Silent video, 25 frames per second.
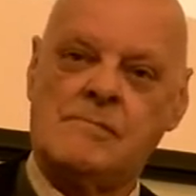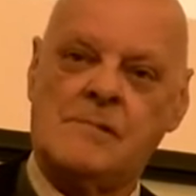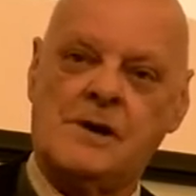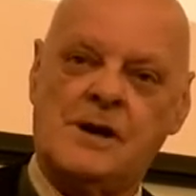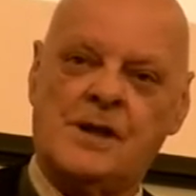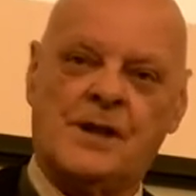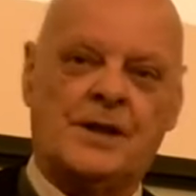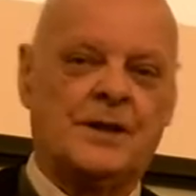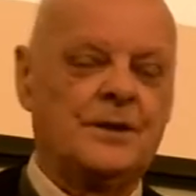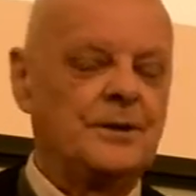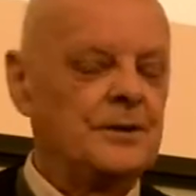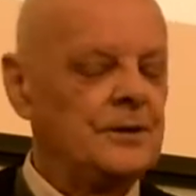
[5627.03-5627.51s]

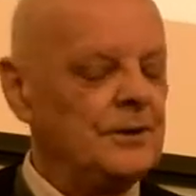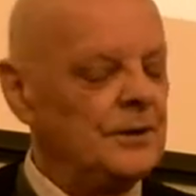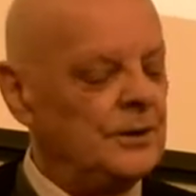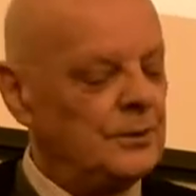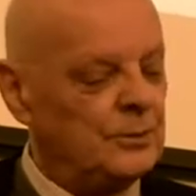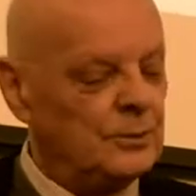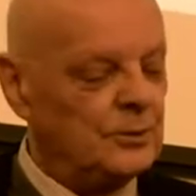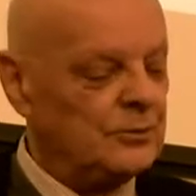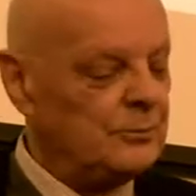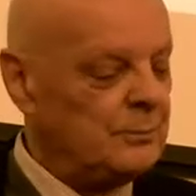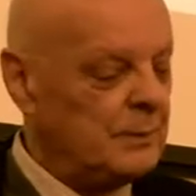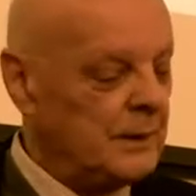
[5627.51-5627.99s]
And
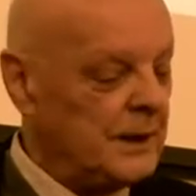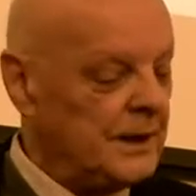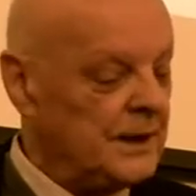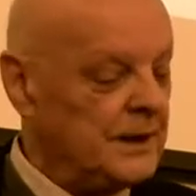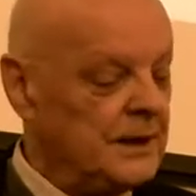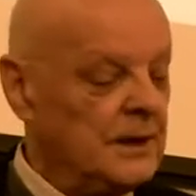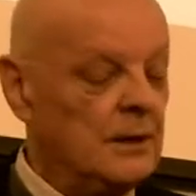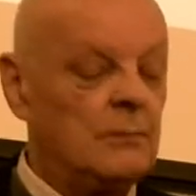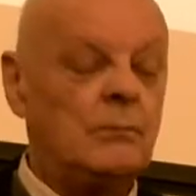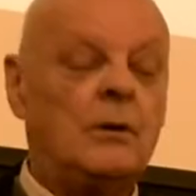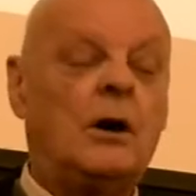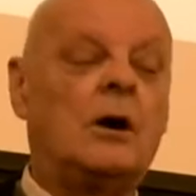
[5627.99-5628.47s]
there was
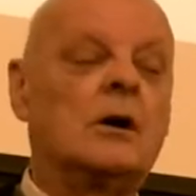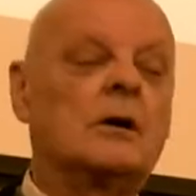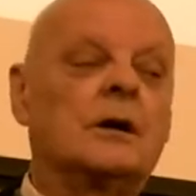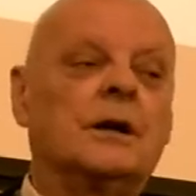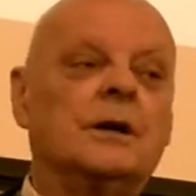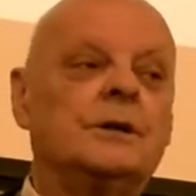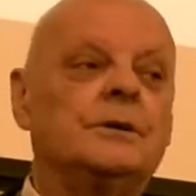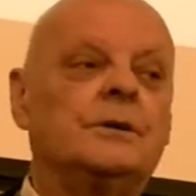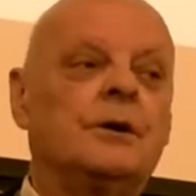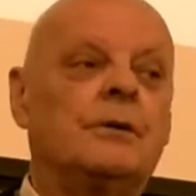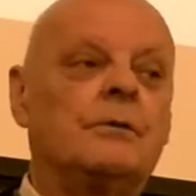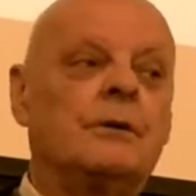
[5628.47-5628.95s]
plenty of
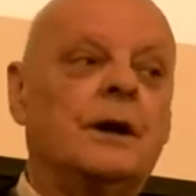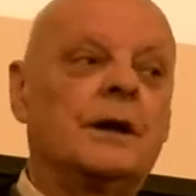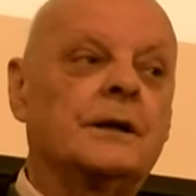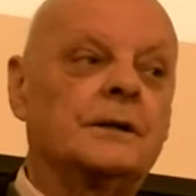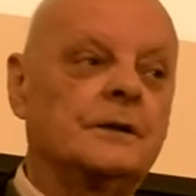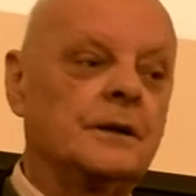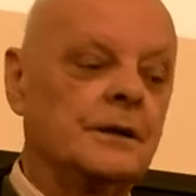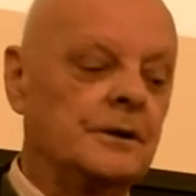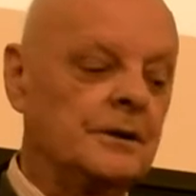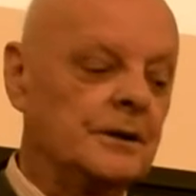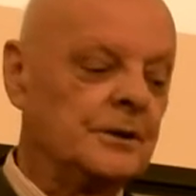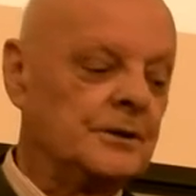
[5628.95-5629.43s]
mocking
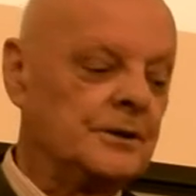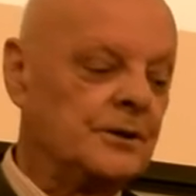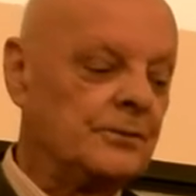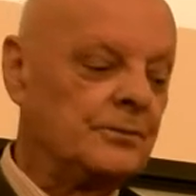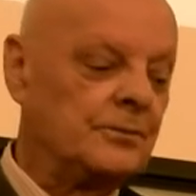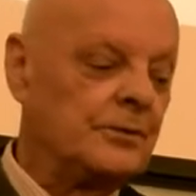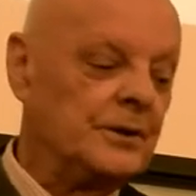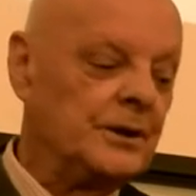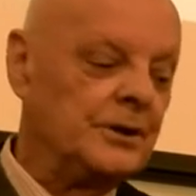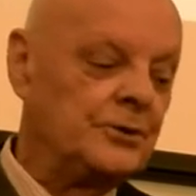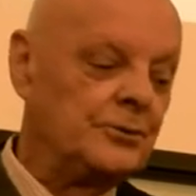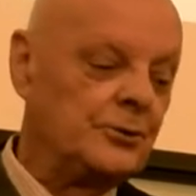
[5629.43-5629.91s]
directed at the
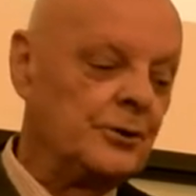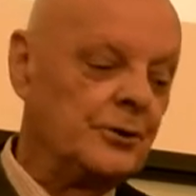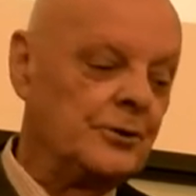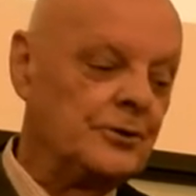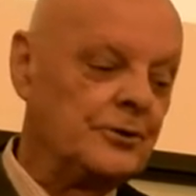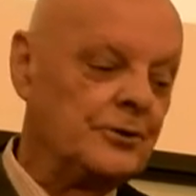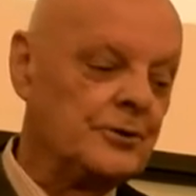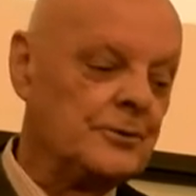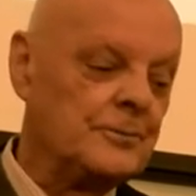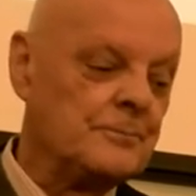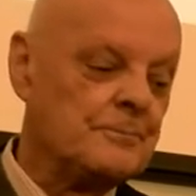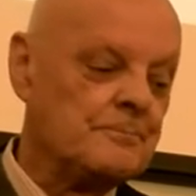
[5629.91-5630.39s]
free
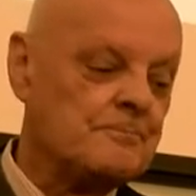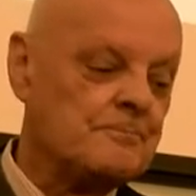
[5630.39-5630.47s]
church